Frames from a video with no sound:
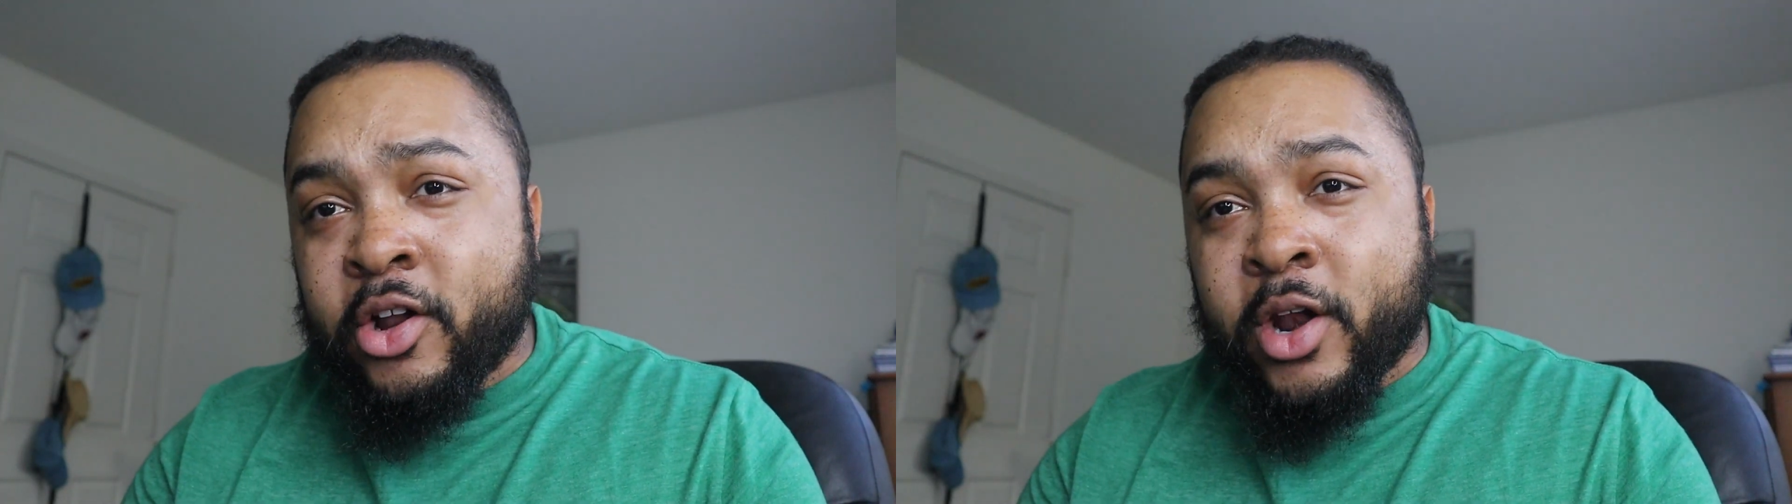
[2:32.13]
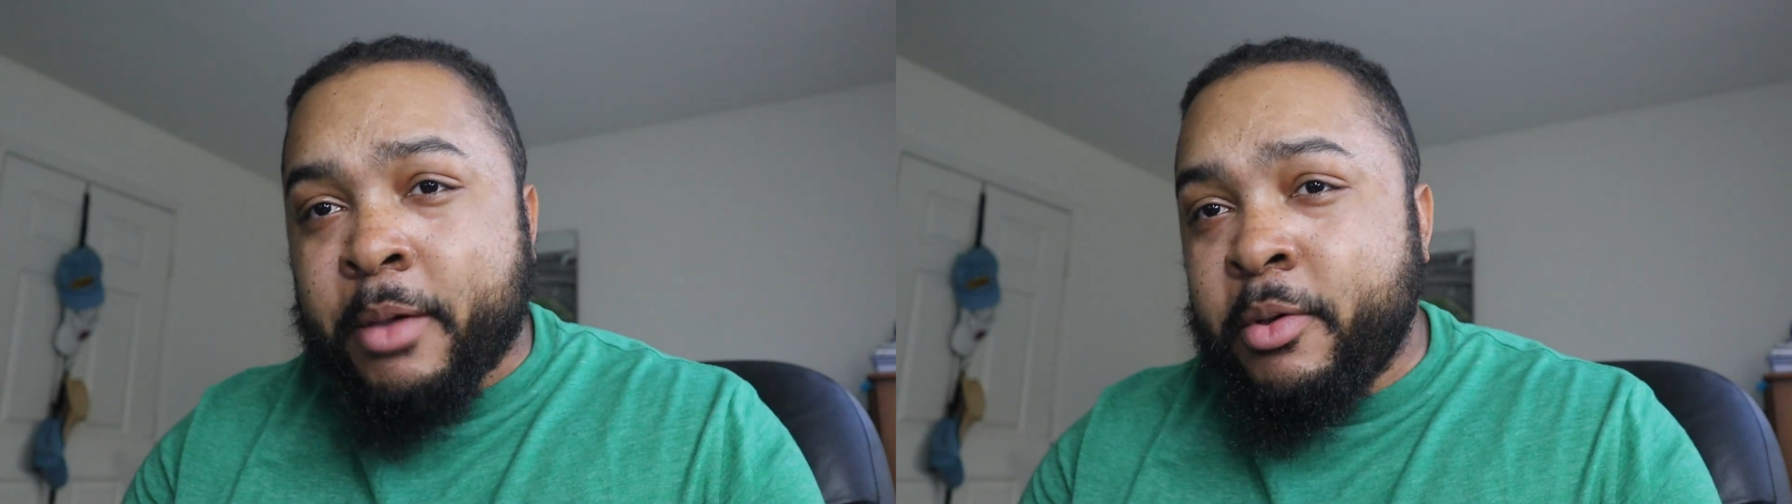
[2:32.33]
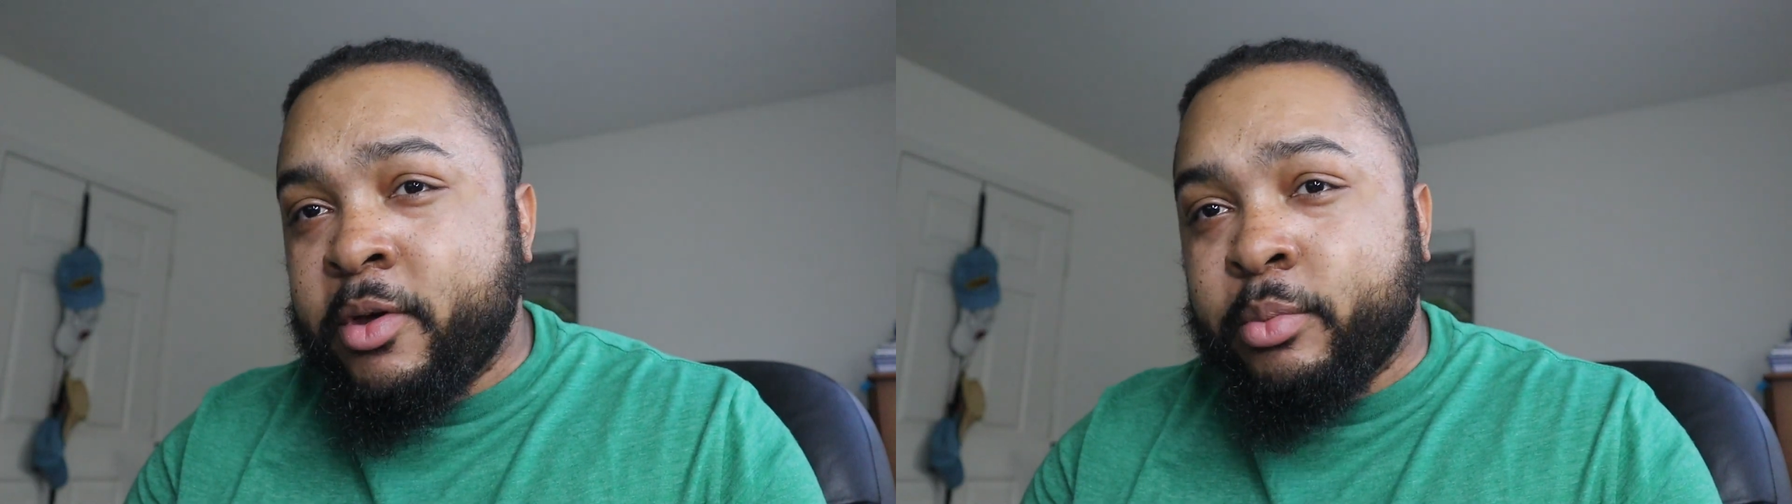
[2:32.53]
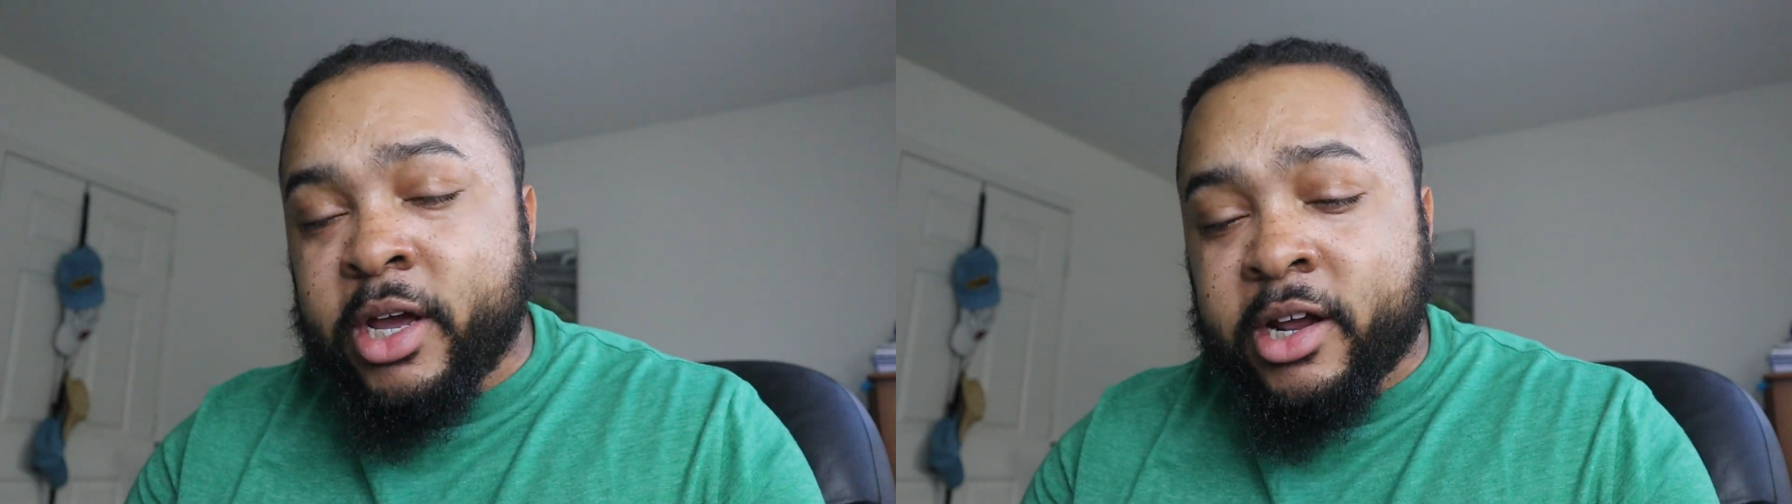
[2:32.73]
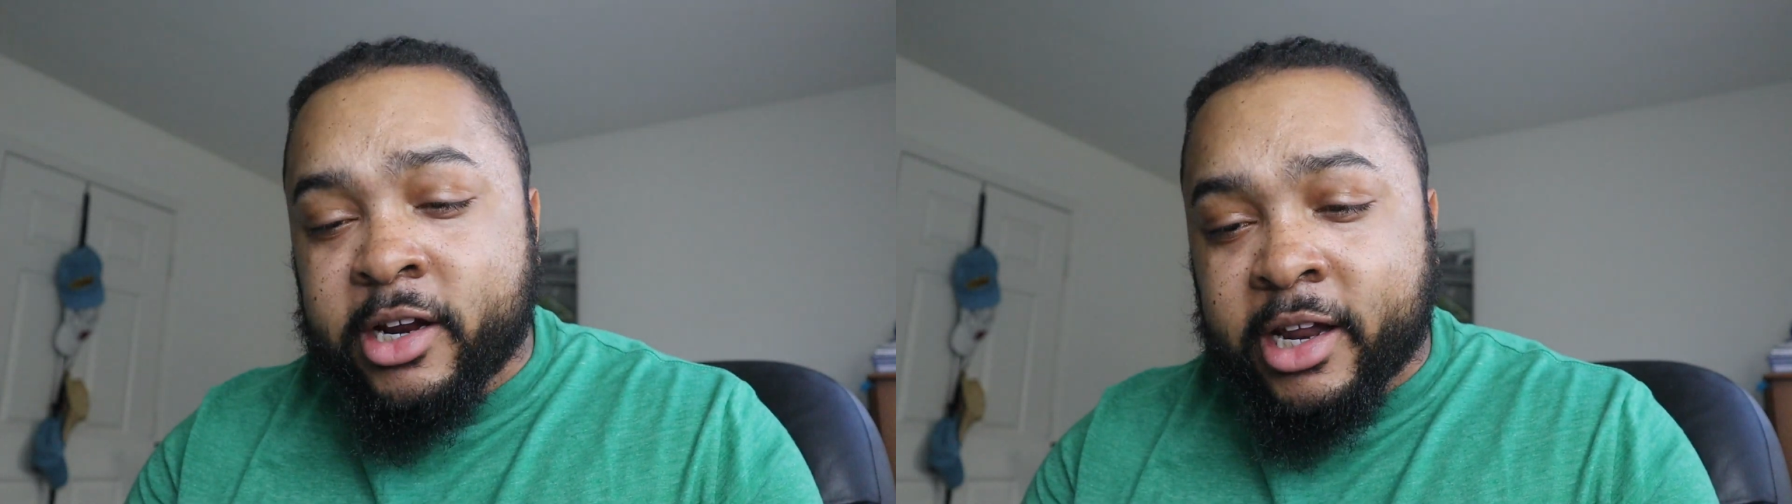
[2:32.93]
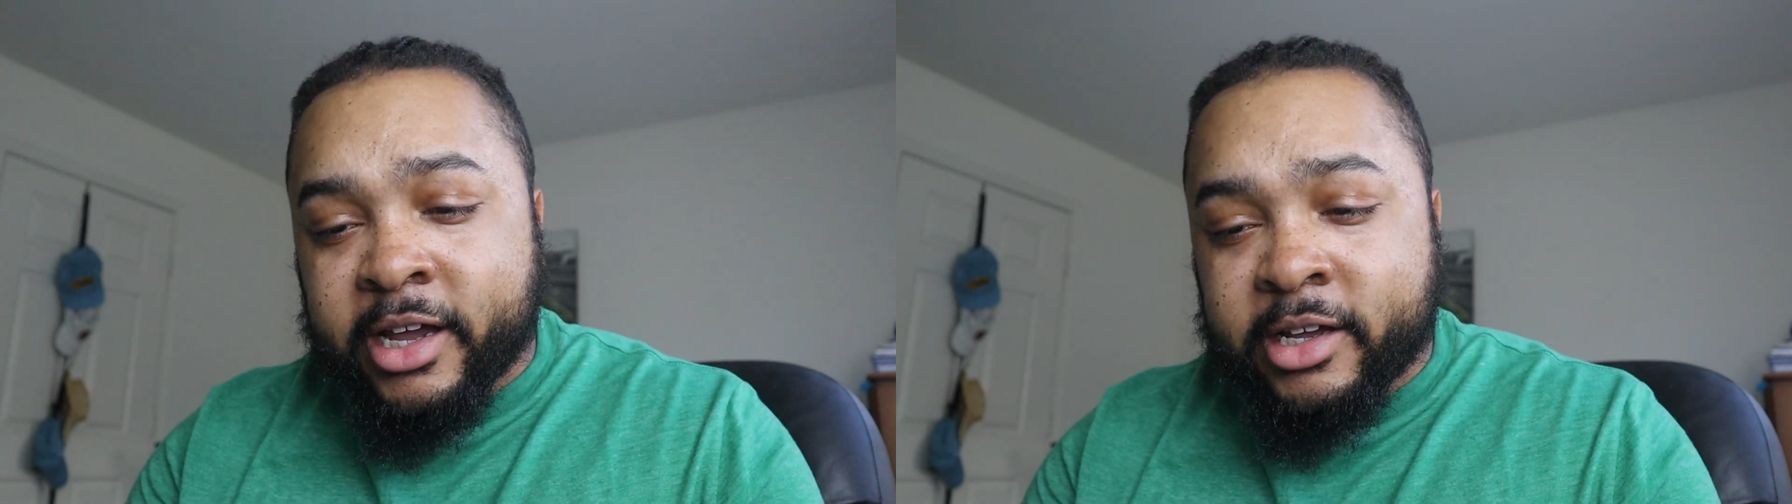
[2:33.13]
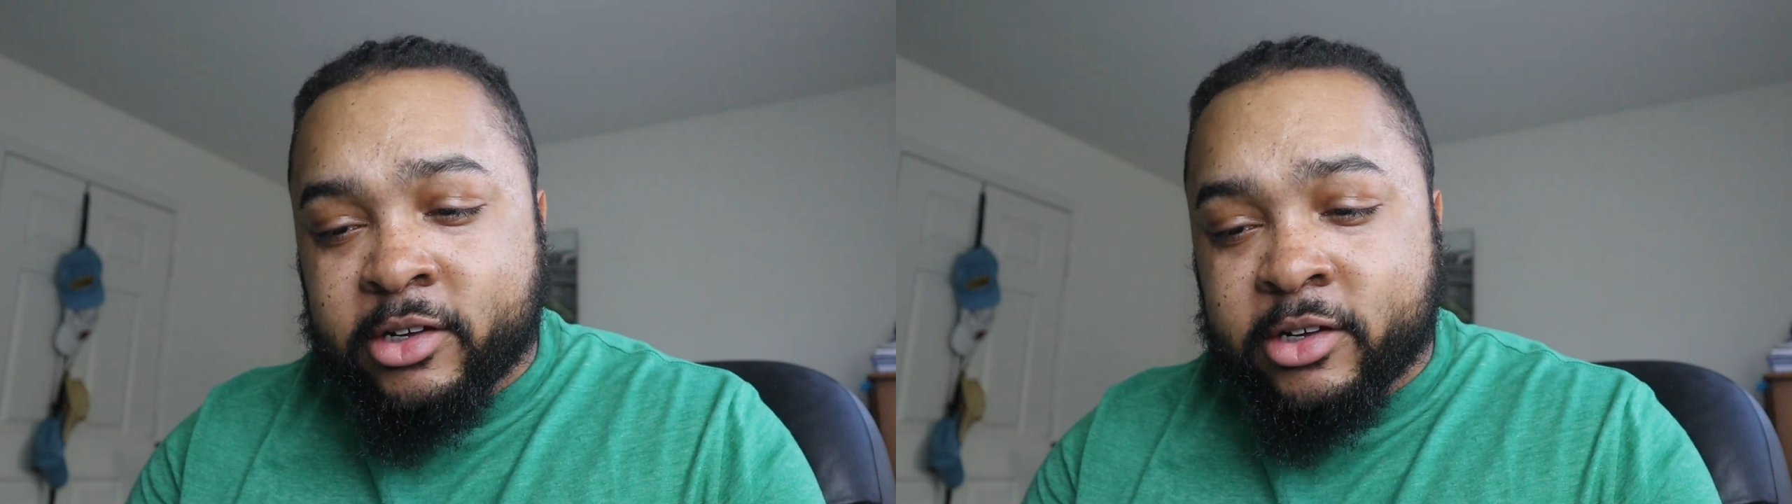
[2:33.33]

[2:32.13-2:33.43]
lot of people complaining, like,